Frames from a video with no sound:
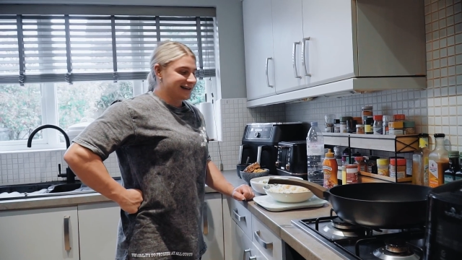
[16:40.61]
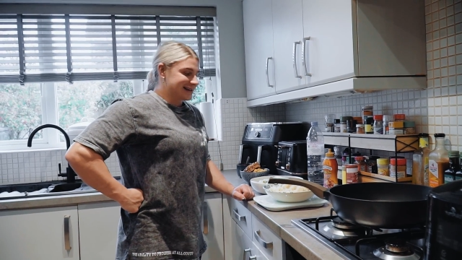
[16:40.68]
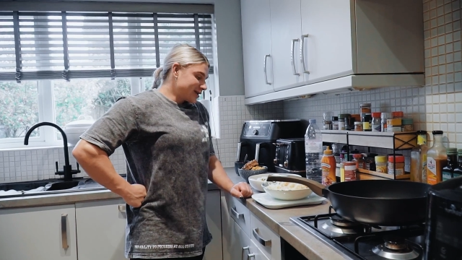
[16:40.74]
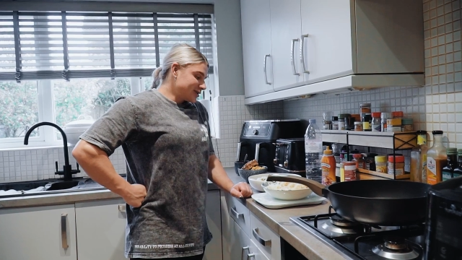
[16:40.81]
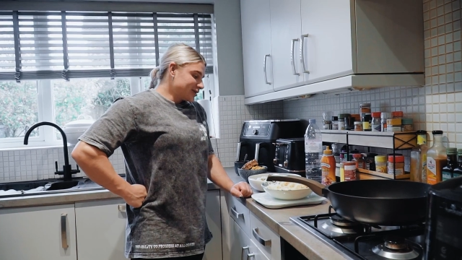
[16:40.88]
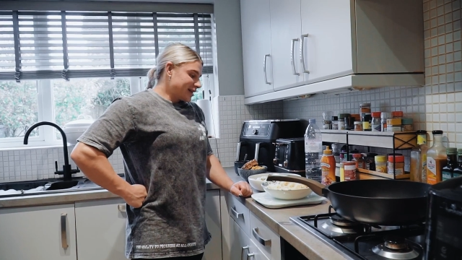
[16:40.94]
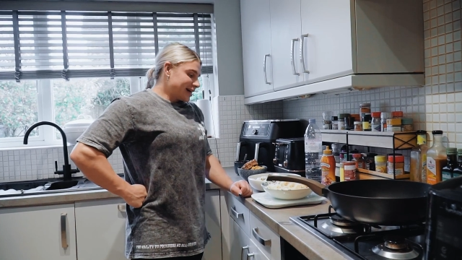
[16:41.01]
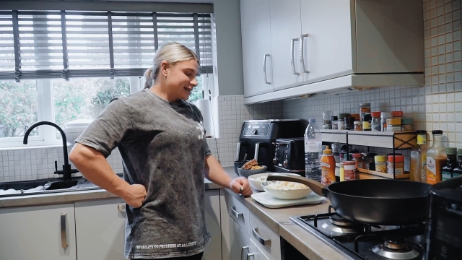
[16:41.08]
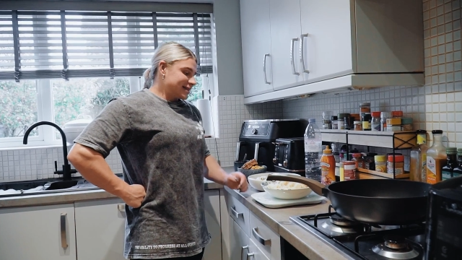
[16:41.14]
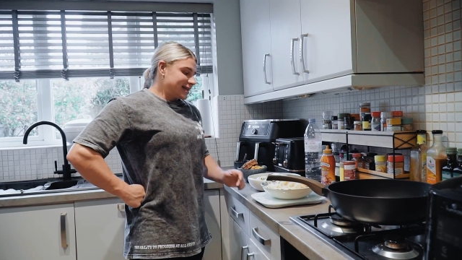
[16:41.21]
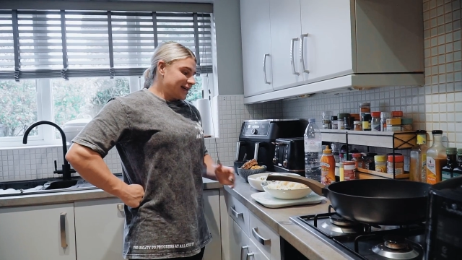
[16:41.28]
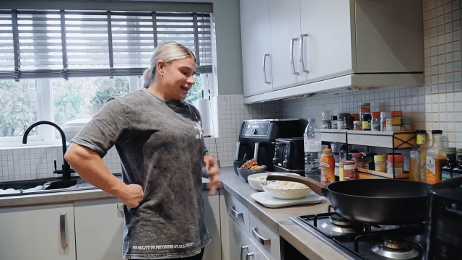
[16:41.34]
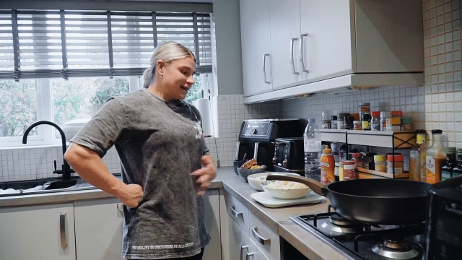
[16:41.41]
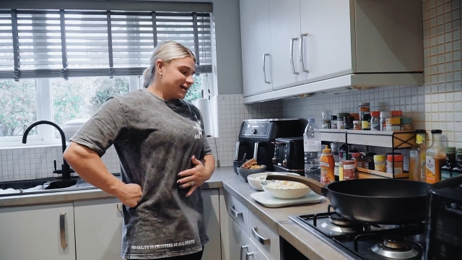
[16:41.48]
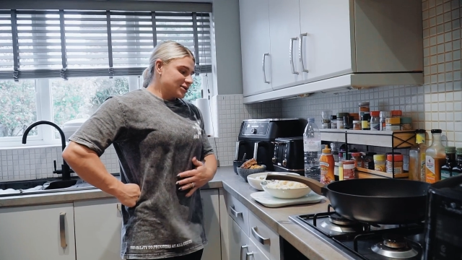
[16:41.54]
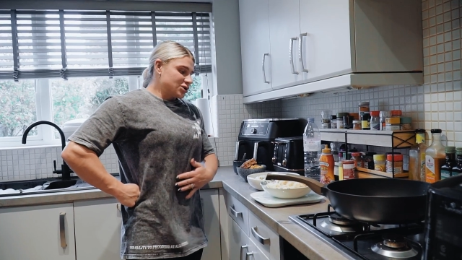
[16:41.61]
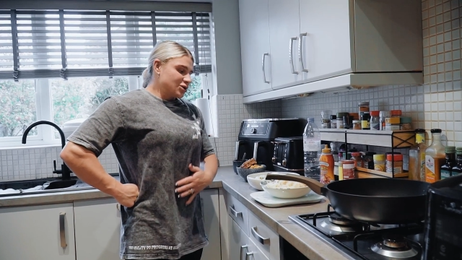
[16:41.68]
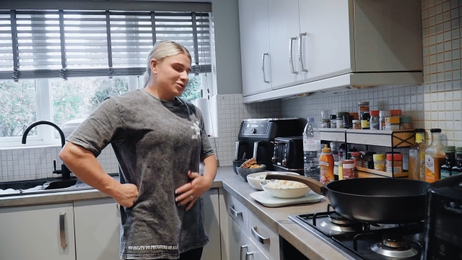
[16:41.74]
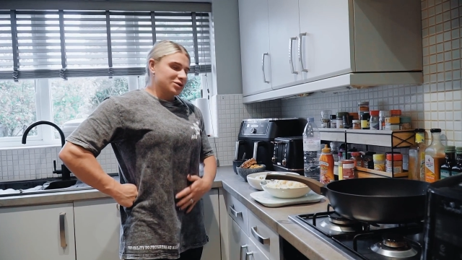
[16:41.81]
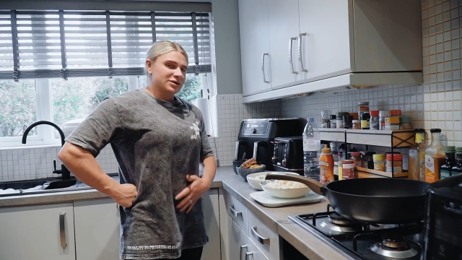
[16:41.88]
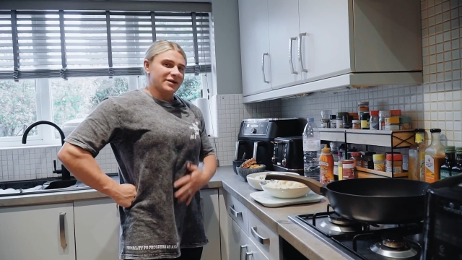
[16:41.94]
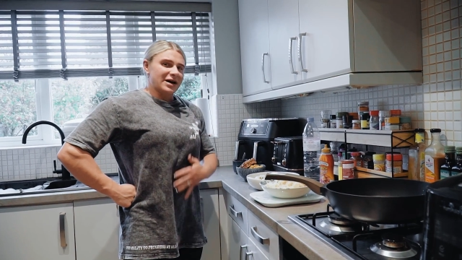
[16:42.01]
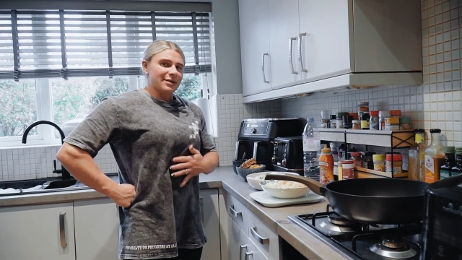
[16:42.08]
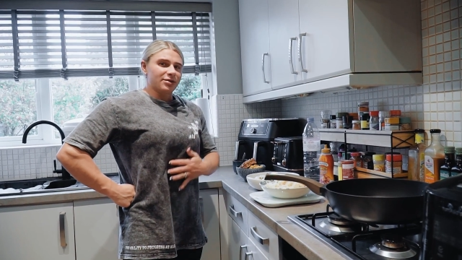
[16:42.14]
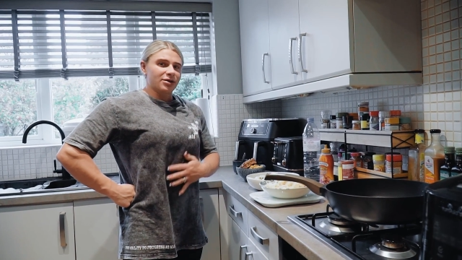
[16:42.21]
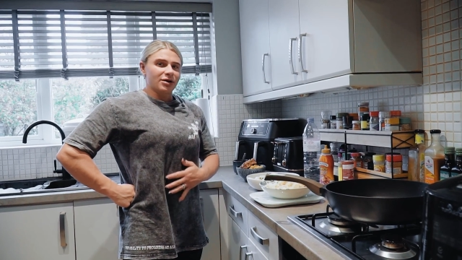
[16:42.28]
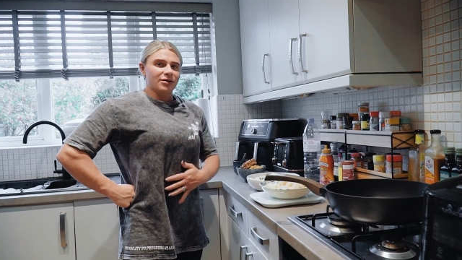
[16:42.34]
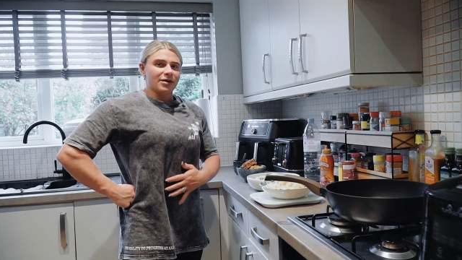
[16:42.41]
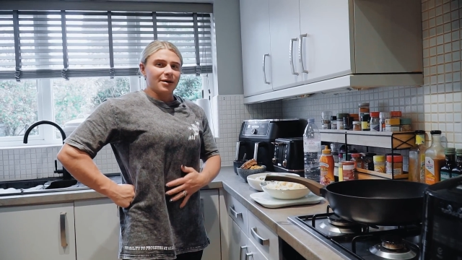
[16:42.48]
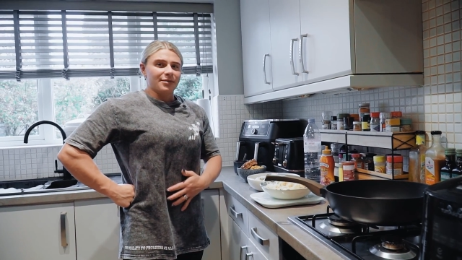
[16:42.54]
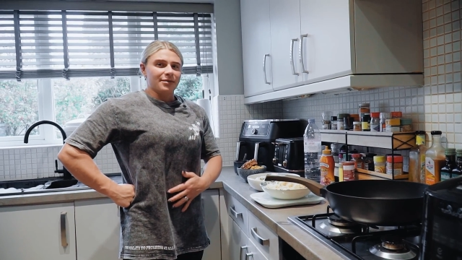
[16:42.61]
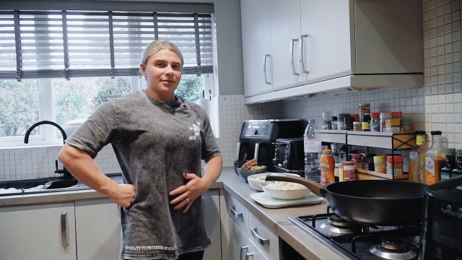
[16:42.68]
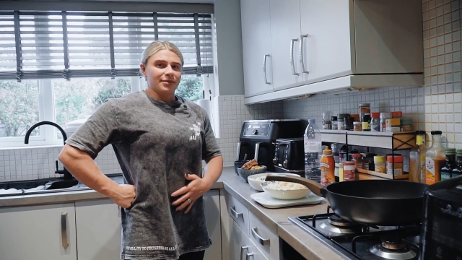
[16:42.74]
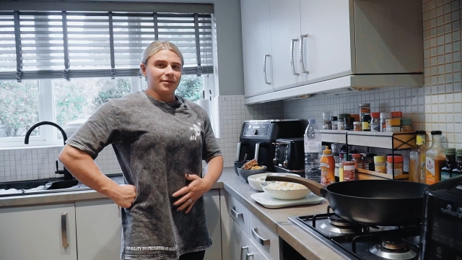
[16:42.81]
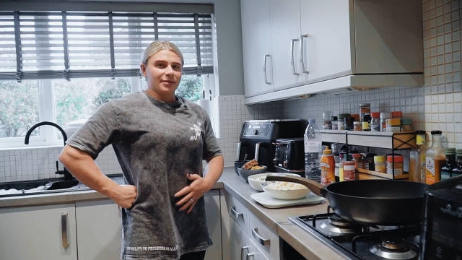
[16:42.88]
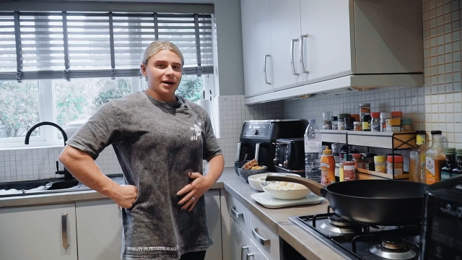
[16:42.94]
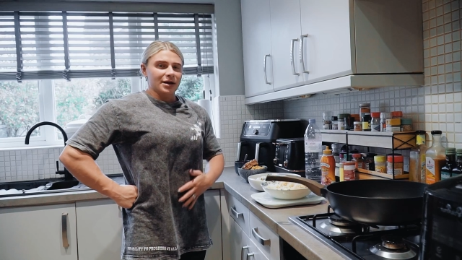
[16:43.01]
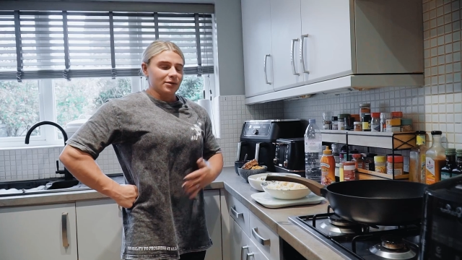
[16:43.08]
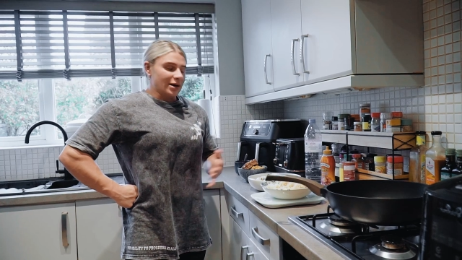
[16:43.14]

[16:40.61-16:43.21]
But I don't like to eat too much fibre around my,